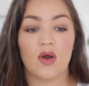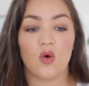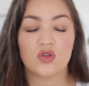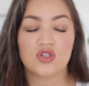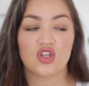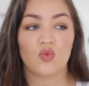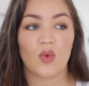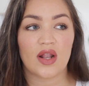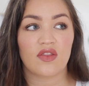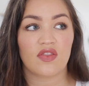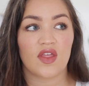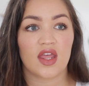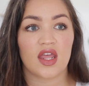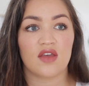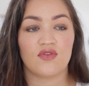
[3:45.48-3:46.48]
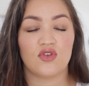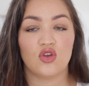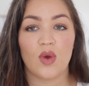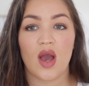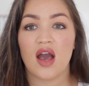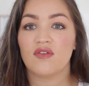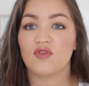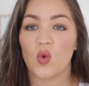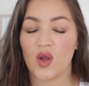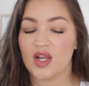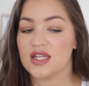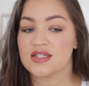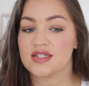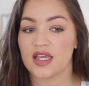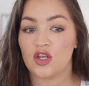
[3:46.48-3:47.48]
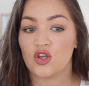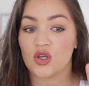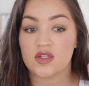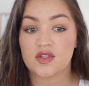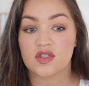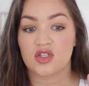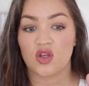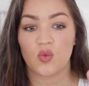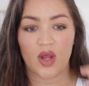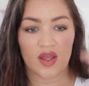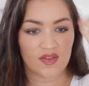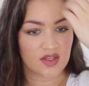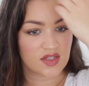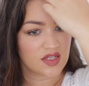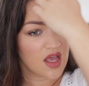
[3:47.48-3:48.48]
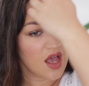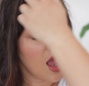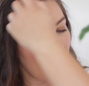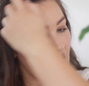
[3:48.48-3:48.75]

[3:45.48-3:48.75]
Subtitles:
Also, one thing, if you have oily skin, you can still wear this.